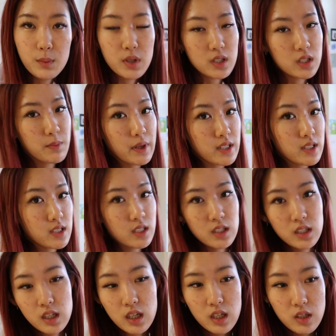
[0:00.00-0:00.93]
gonna cook my
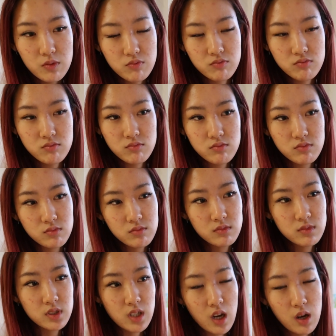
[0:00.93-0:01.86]
dinner,
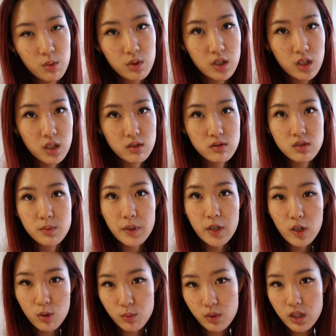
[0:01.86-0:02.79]
shower, do
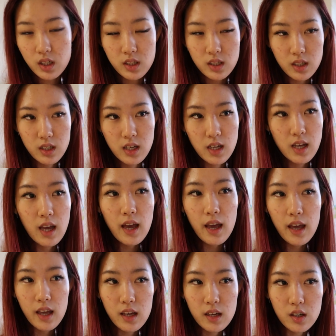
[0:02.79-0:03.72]
my homework,
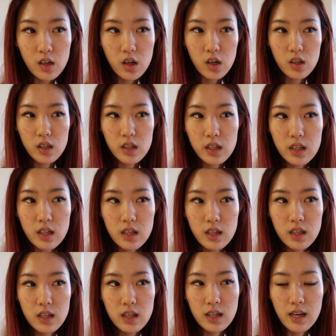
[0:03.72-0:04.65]
and call it
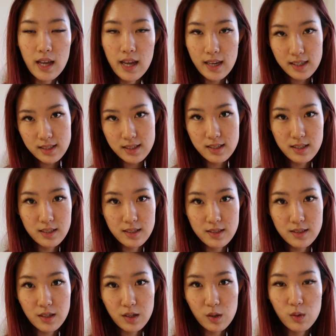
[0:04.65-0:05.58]
a night.
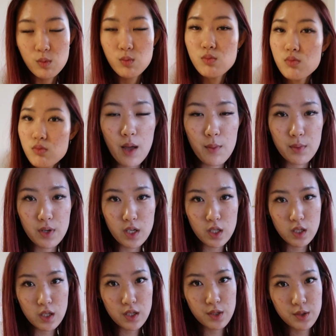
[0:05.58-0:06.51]
So I'm gonna
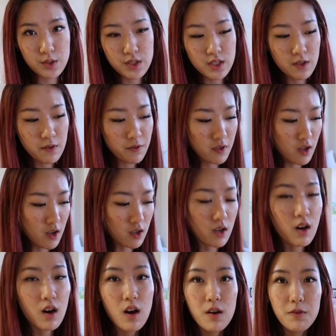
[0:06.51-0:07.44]
close the vlog
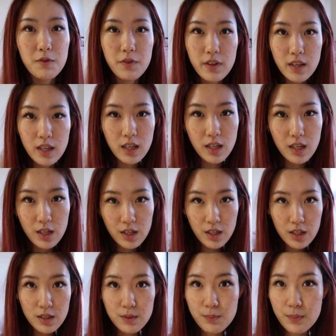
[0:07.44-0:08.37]
off
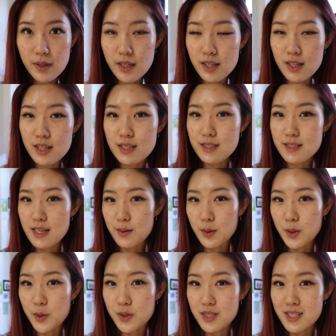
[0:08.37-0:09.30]
here because
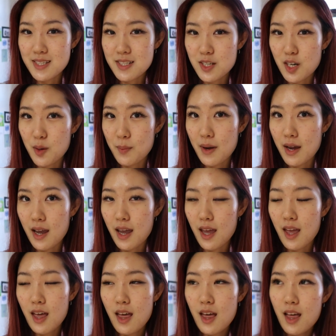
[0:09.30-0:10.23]
I'm going to start
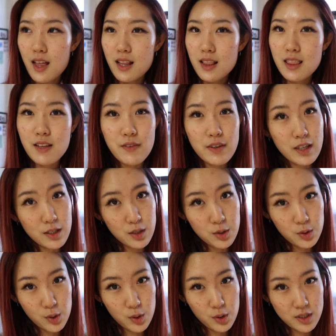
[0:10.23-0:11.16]
my living in
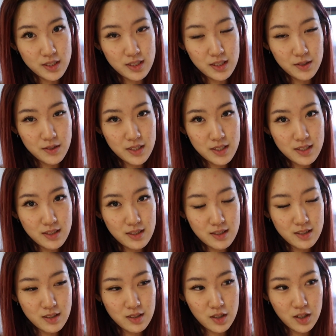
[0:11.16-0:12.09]
New York series
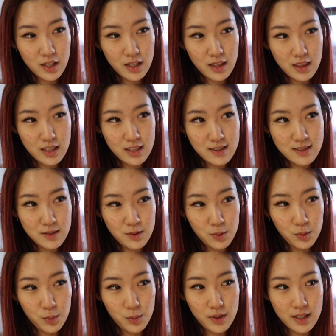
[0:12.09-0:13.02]
starting
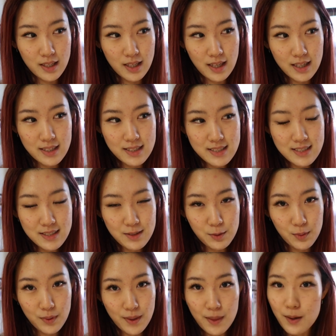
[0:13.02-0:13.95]
this weekend
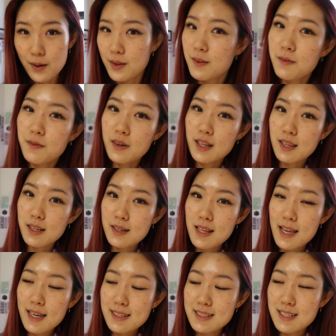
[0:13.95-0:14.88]
with all the fun
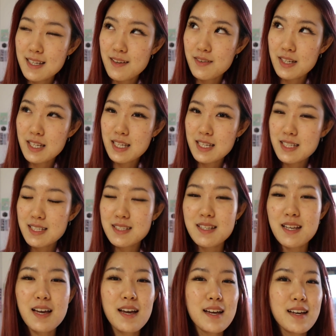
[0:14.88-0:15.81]
little activities.
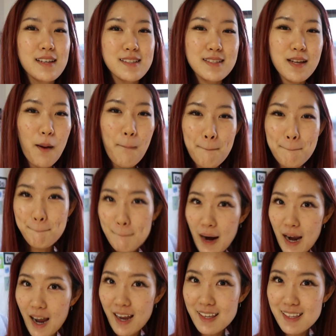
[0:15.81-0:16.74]
So
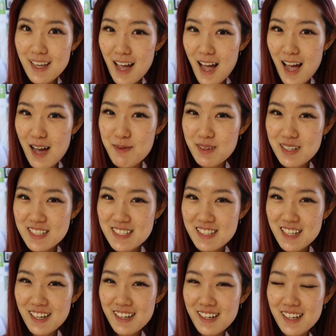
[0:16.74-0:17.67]
yeah, I'm
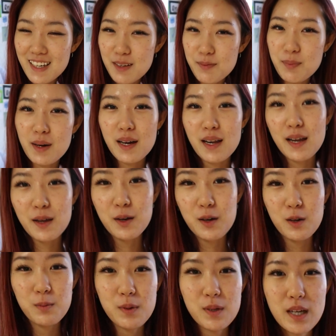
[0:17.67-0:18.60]
excited, but I
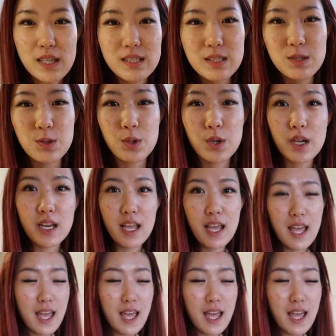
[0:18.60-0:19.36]
hope you guys enjoyed.